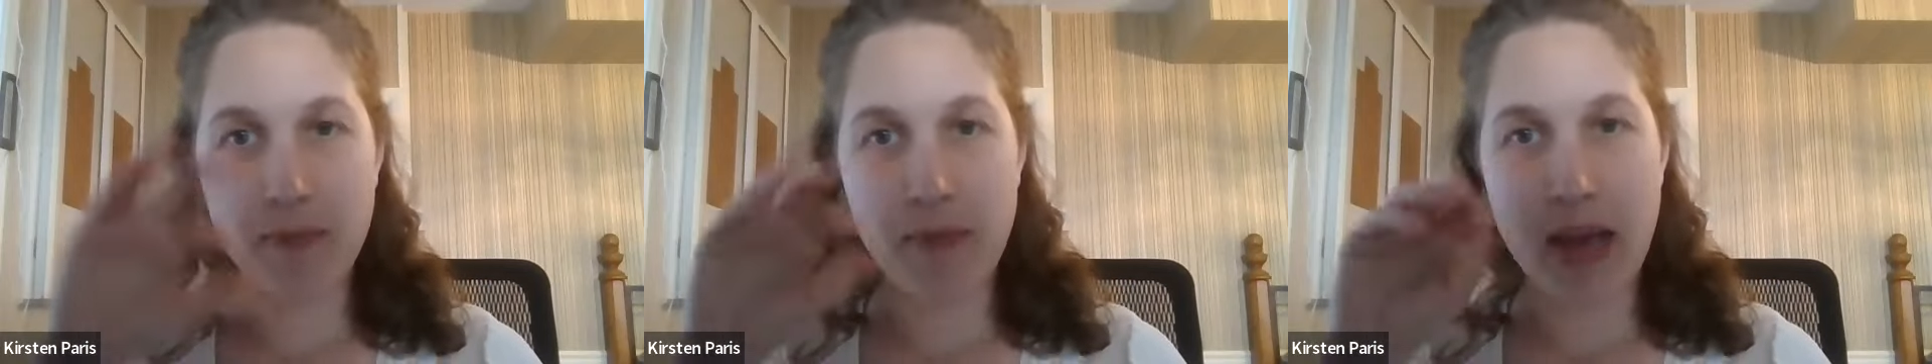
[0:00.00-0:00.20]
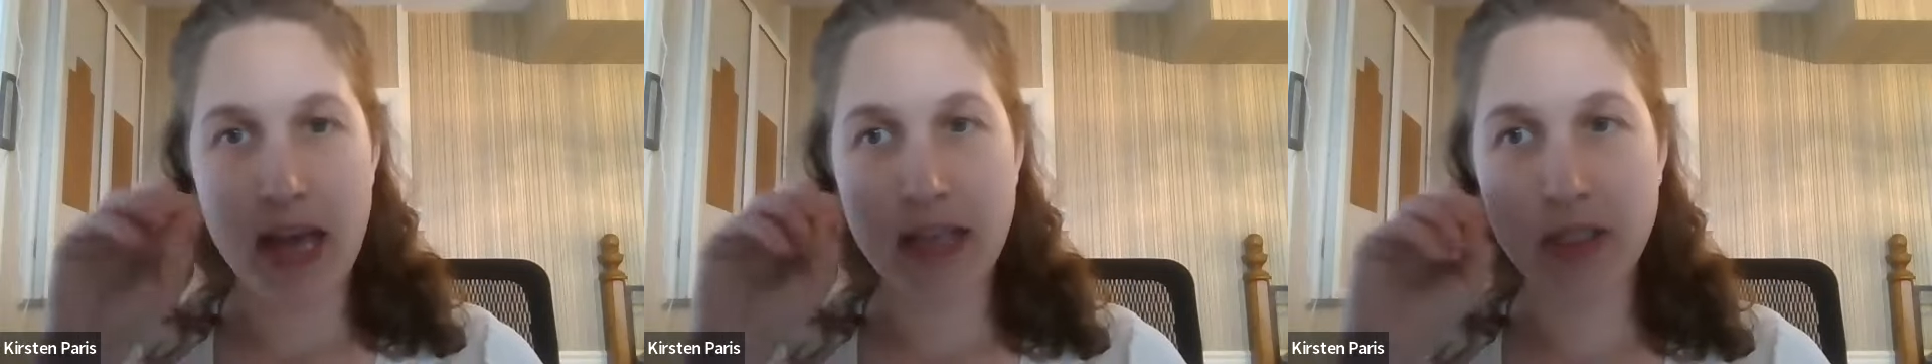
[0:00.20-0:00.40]

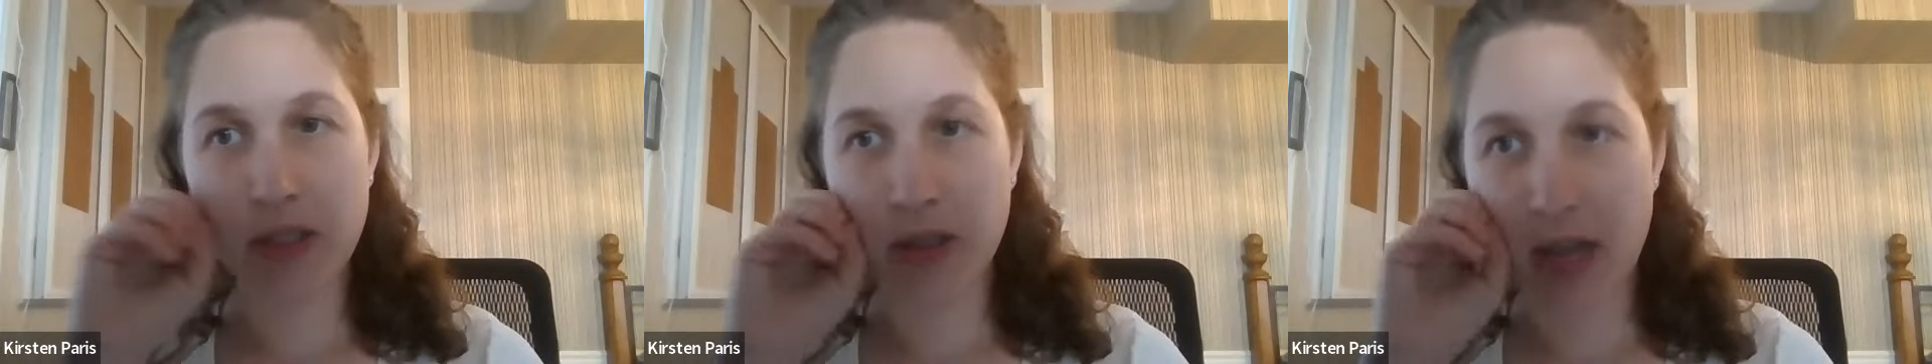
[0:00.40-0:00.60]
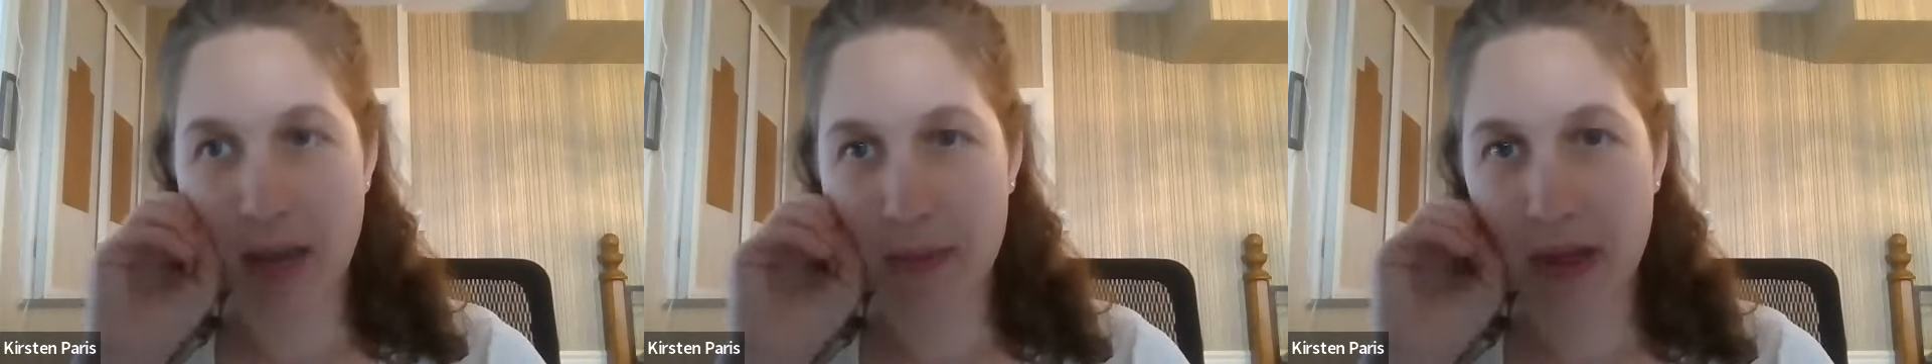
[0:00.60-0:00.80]

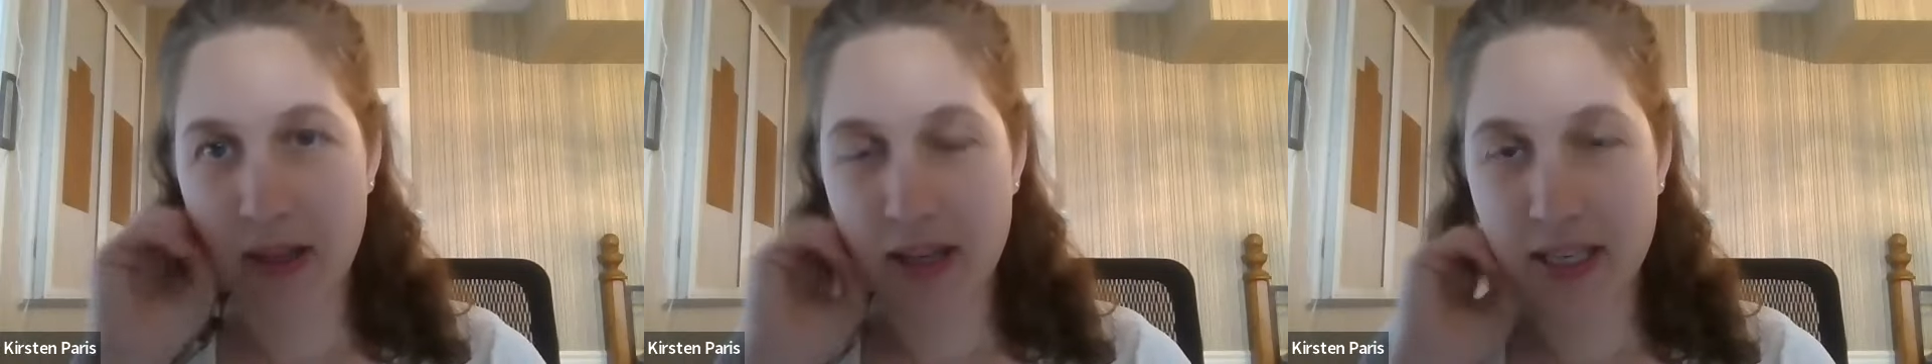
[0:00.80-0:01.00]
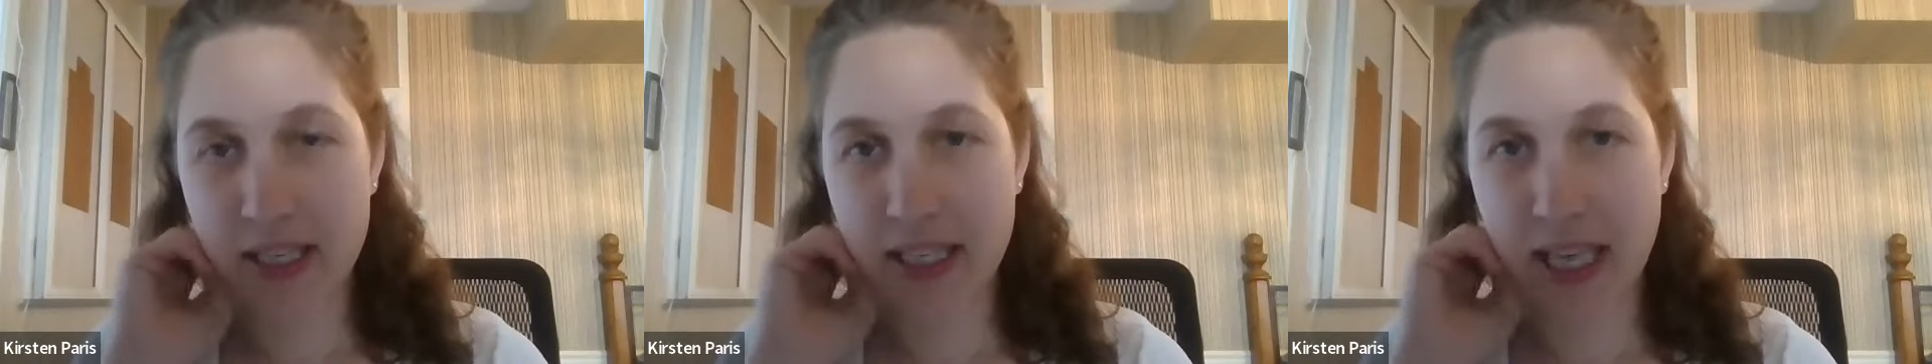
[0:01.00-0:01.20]
master
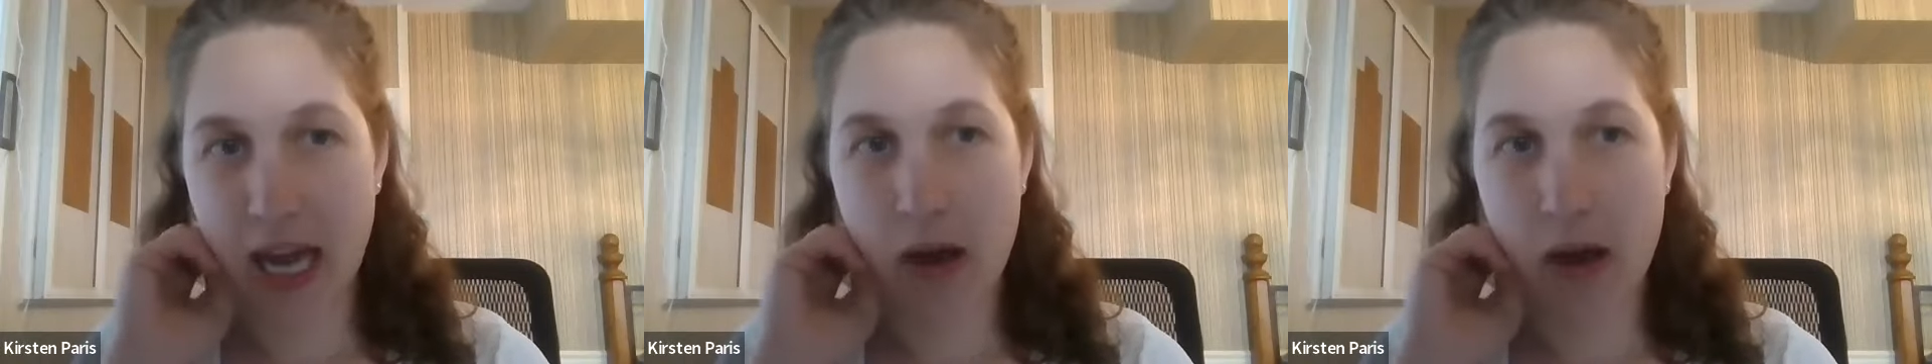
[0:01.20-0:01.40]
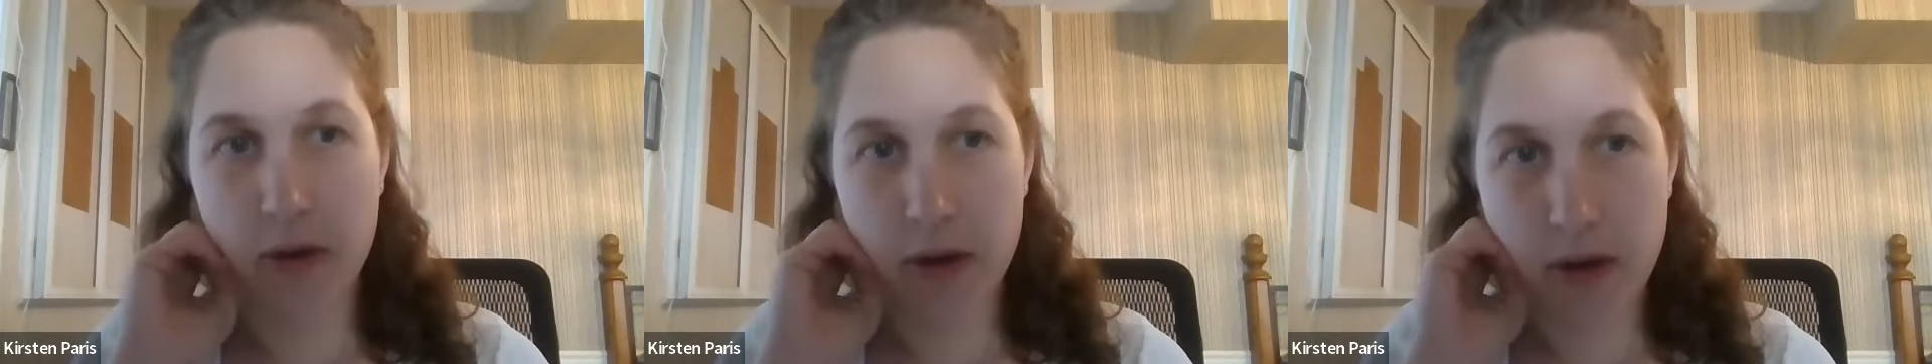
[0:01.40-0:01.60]
MLS
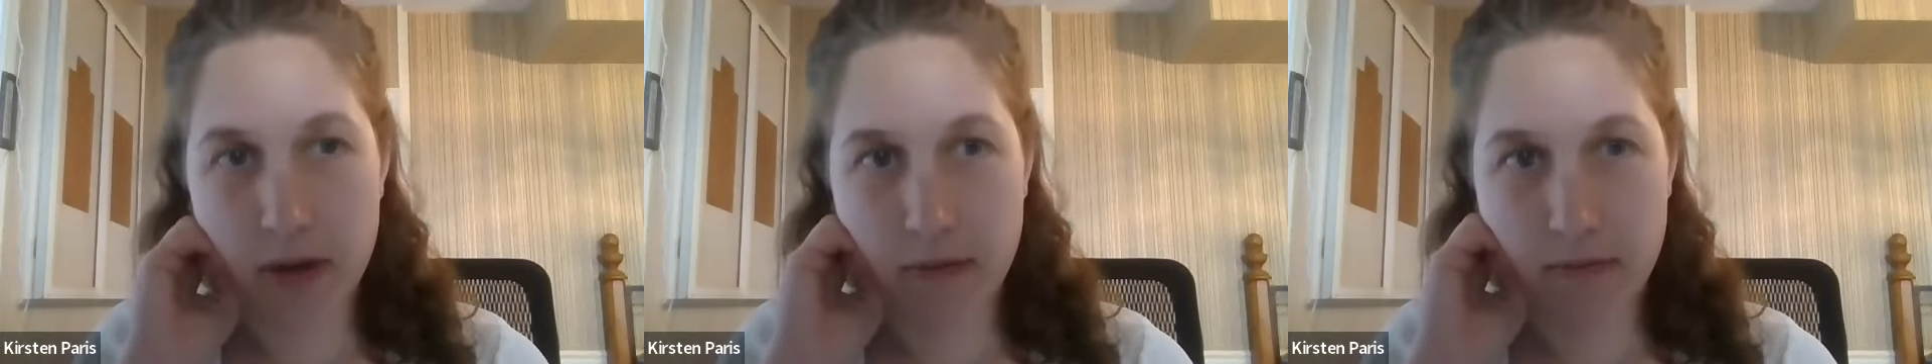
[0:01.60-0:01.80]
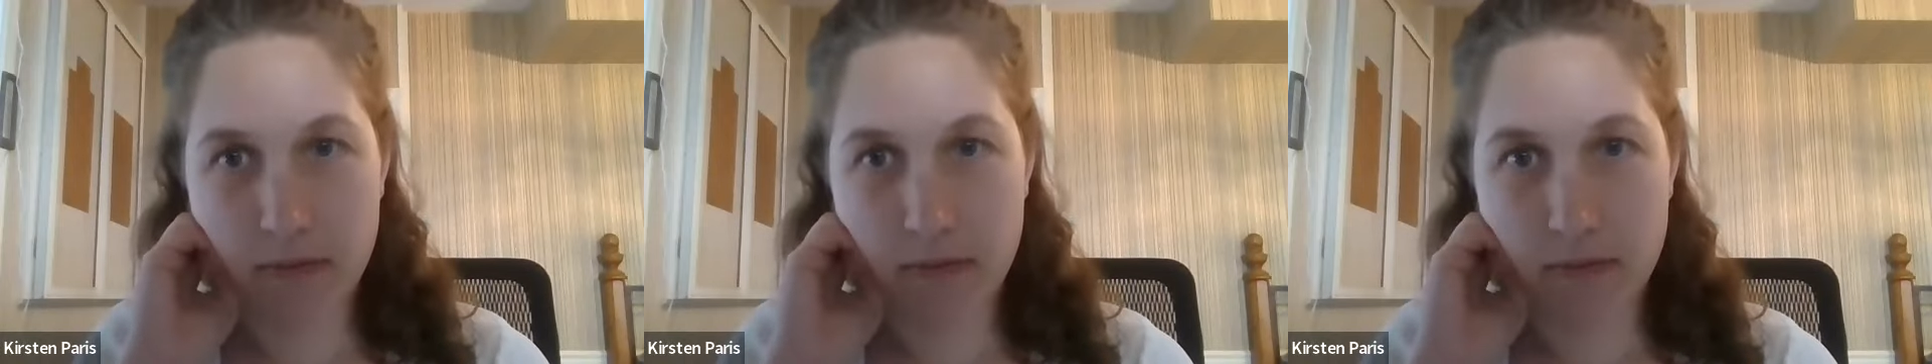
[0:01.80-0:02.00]

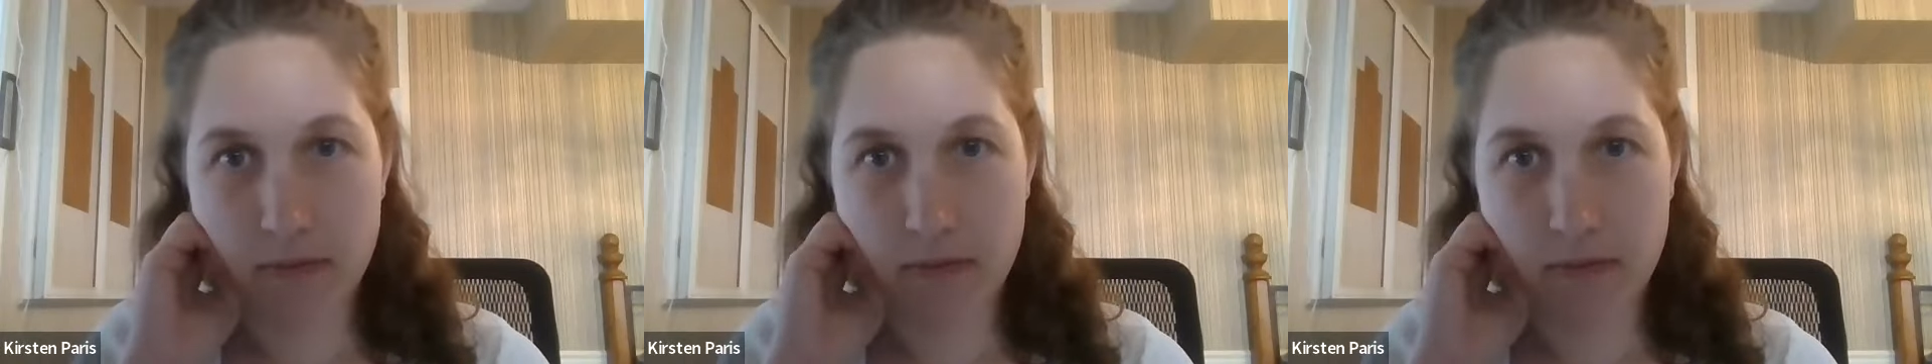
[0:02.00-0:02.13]
scourer.